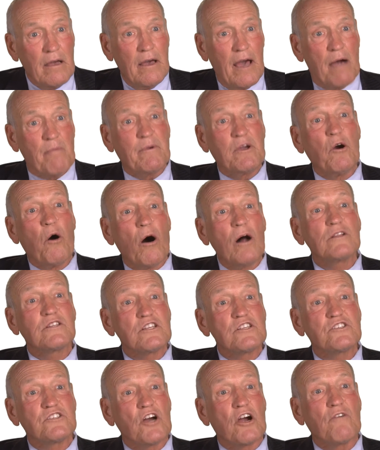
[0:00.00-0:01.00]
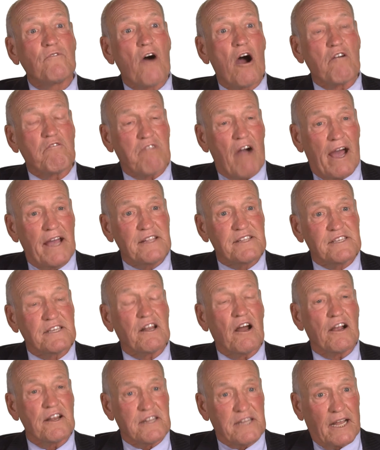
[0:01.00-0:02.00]
And we all deserve our rights
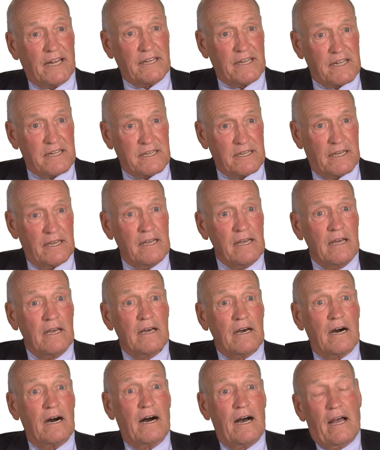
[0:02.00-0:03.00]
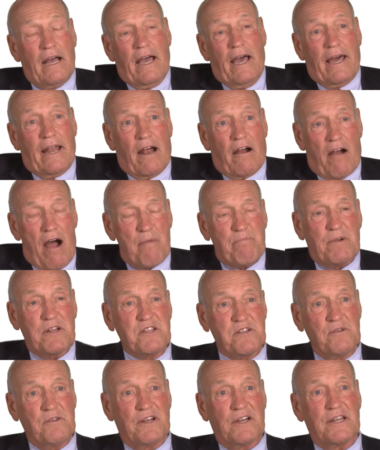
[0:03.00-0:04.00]
and our dignity and our
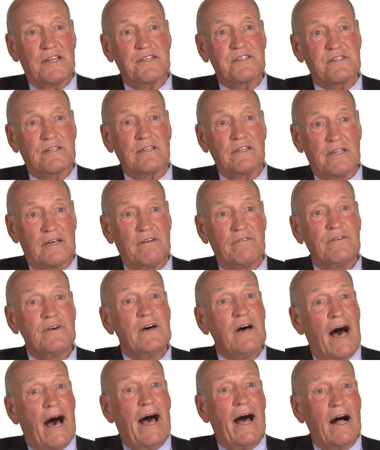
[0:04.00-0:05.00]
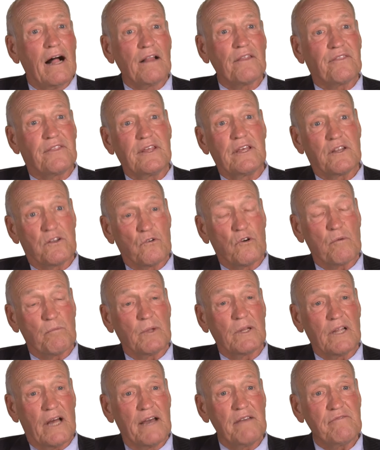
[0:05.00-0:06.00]
opportunities to live a healthy and
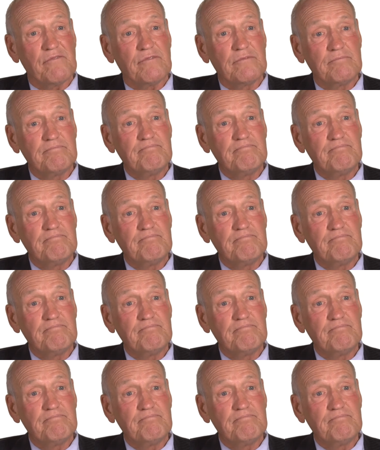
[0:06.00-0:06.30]
normal life.